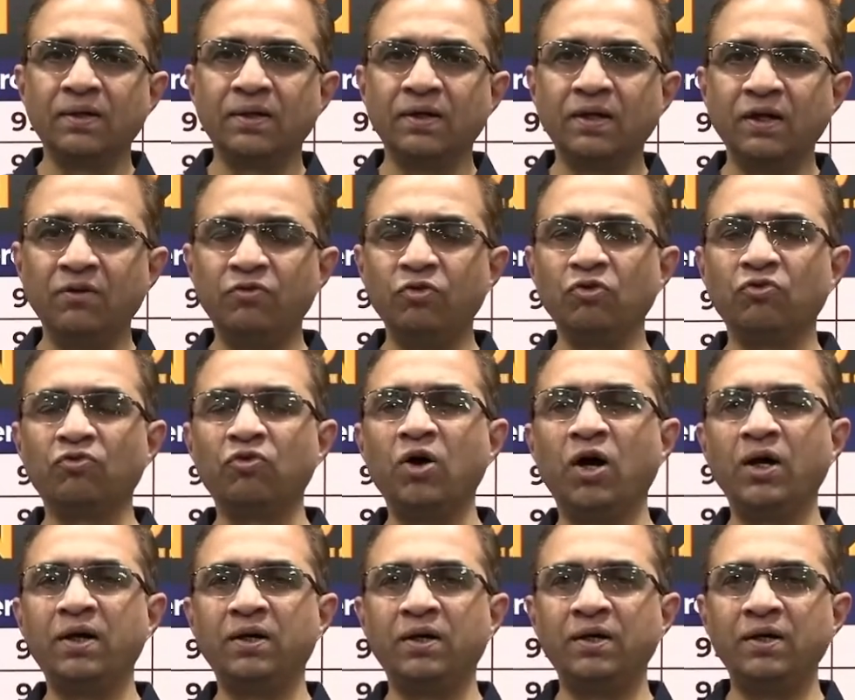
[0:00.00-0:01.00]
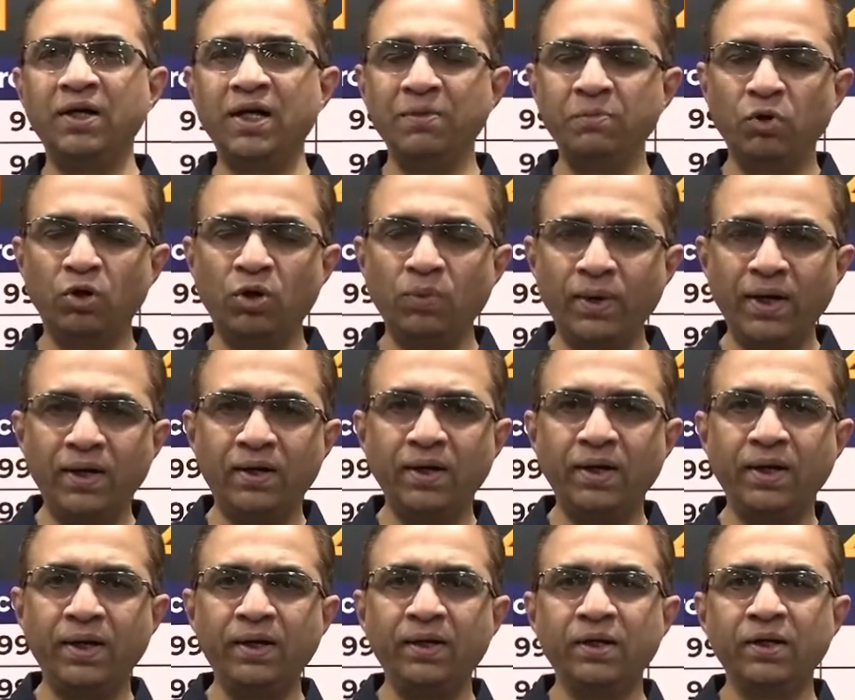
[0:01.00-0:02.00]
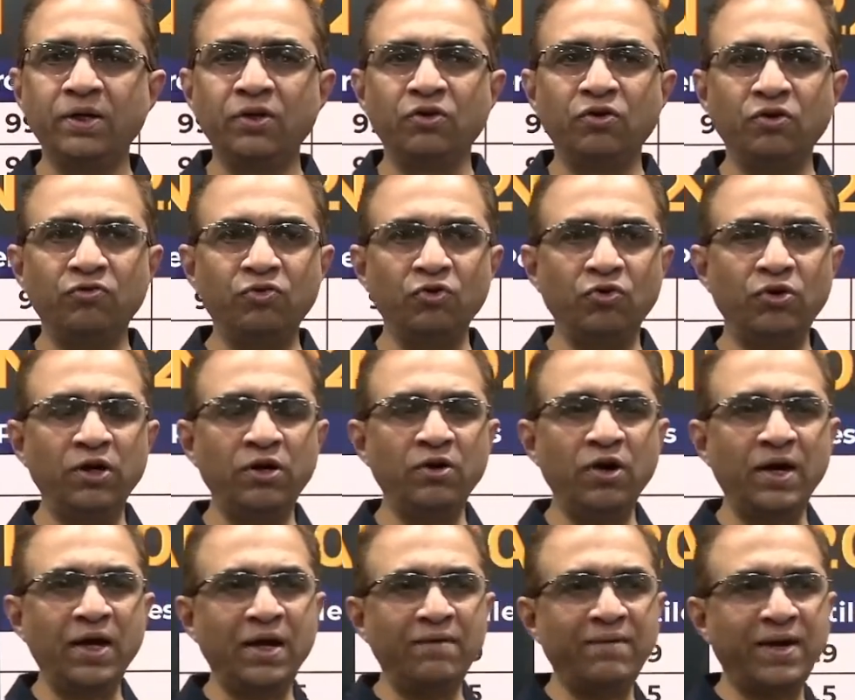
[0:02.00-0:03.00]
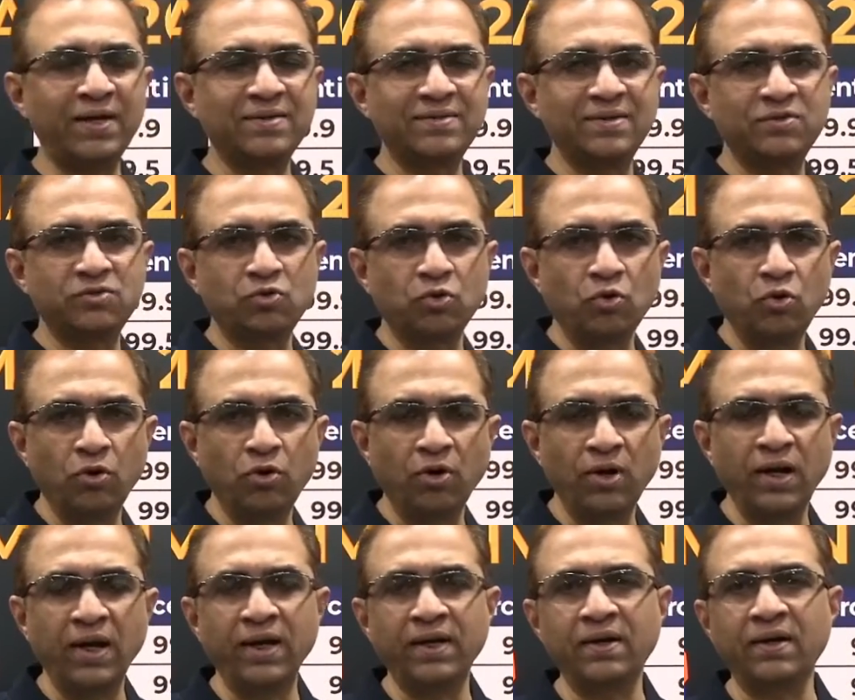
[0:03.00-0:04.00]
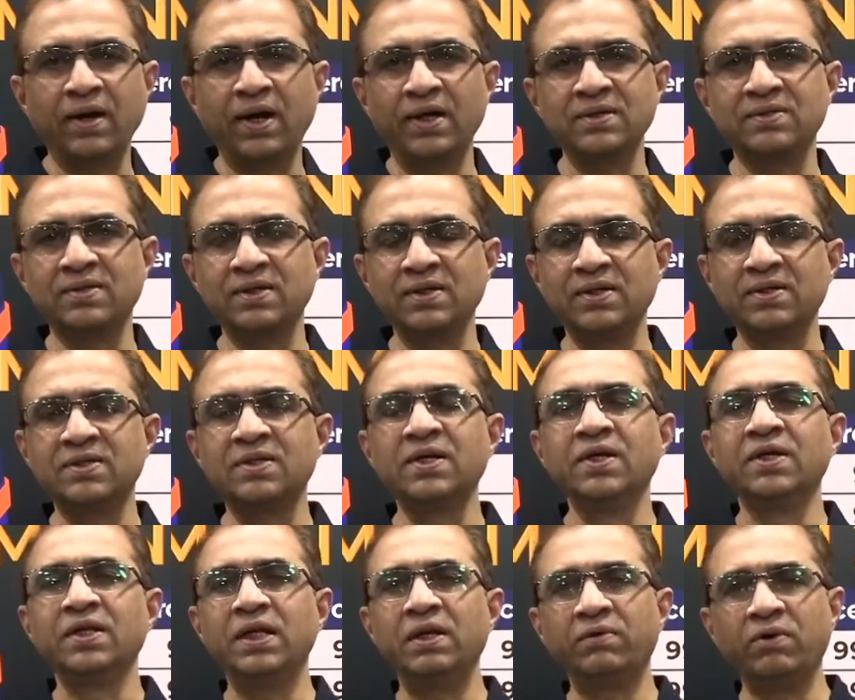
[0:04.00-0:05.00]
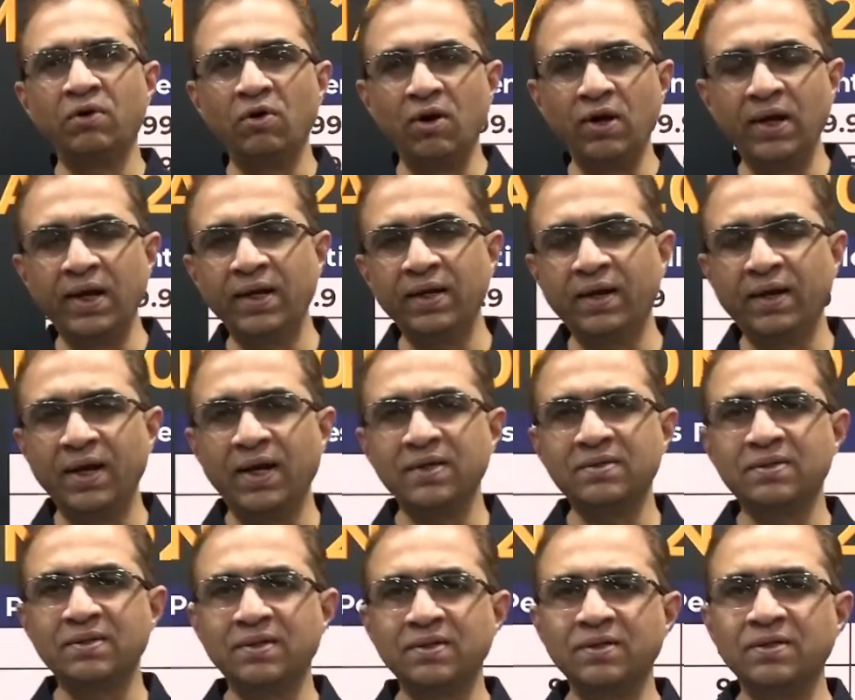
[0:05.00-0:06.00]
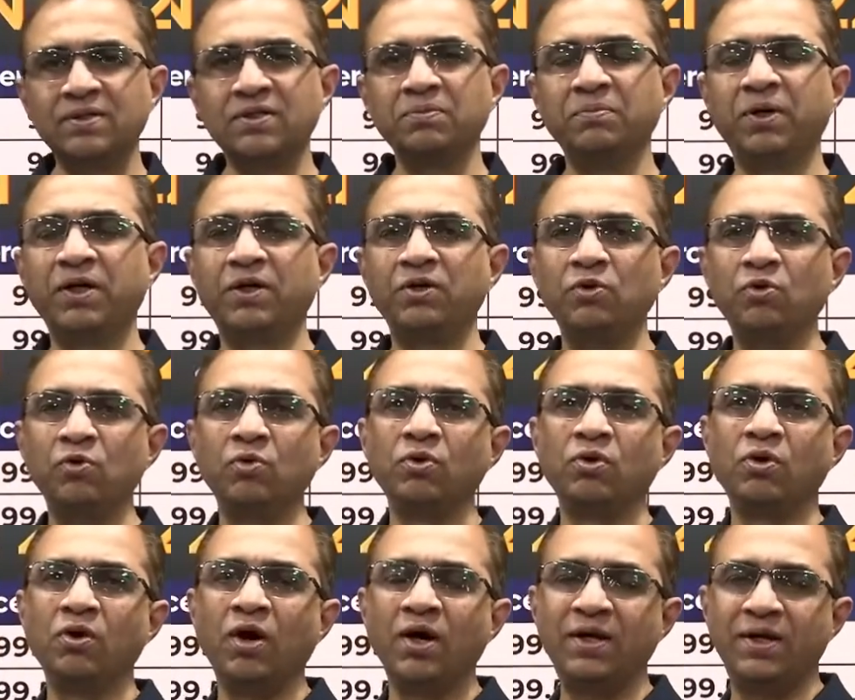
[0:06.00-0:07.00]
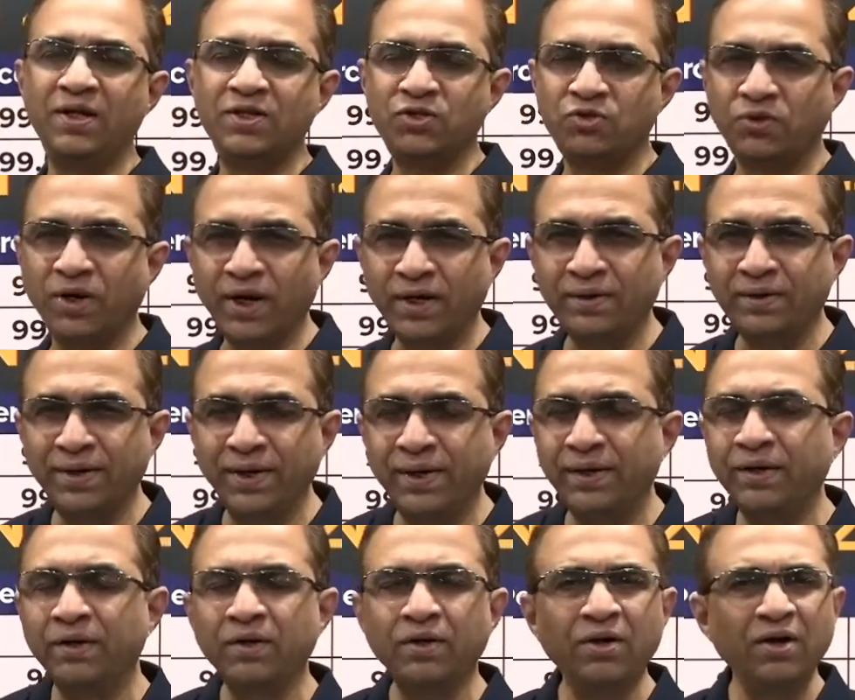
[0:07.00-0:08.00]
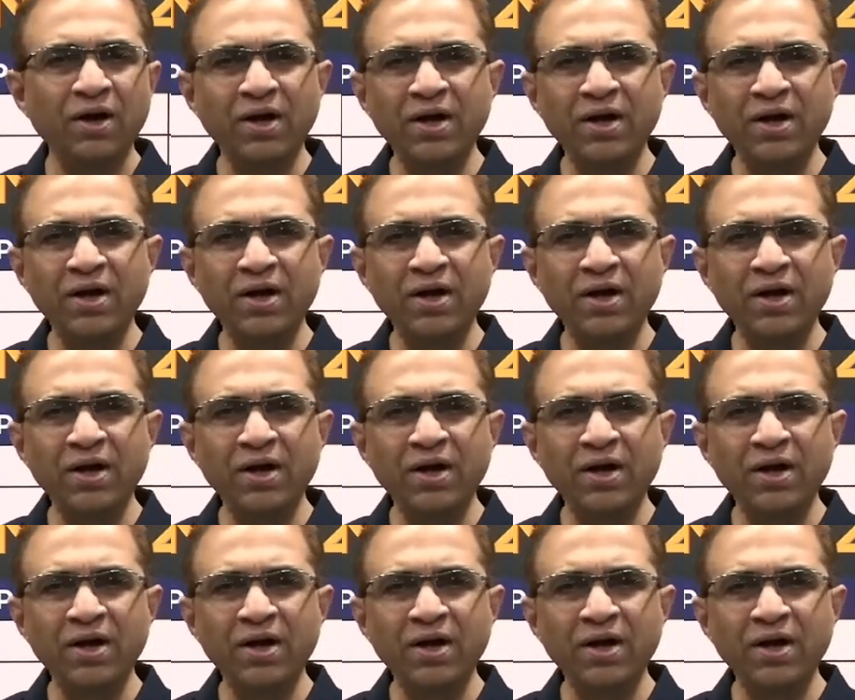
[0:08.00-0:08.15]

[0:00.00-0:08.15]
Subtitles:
if you've got demotivated, if you did not have access to good online classes. There were online classes, but you got distracted. A